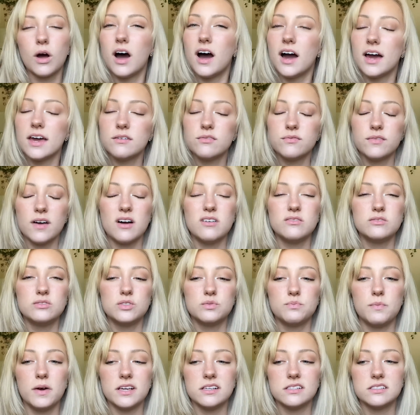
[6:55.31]
I found
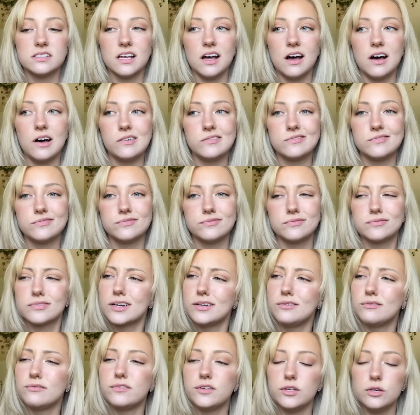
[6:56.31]
myself
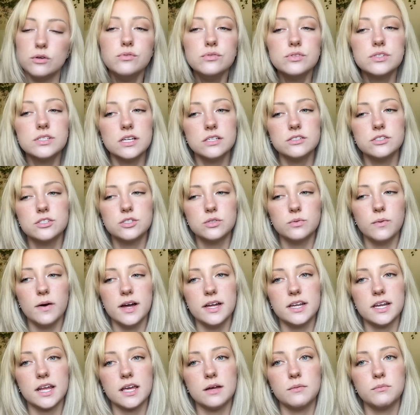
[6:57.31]
confused as to why
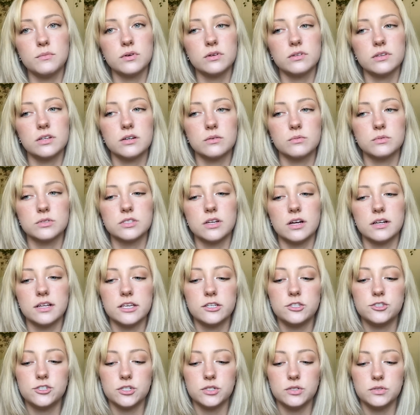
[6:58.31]
an Amber Alert was not
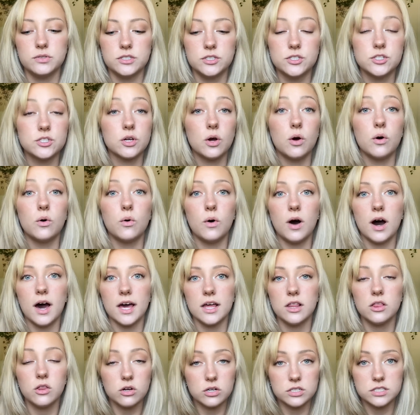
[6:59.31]
issued and so I
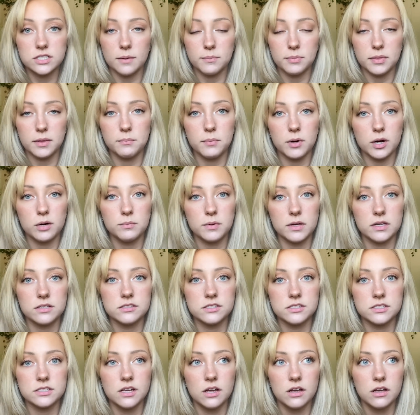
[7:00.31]
looked up the
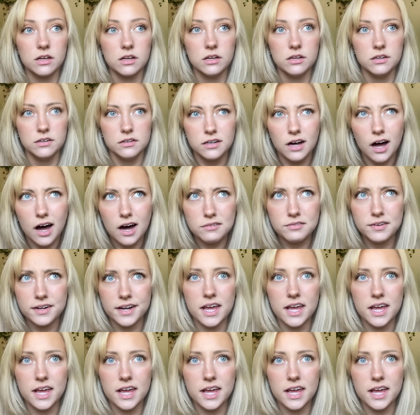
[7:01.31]
purpose of an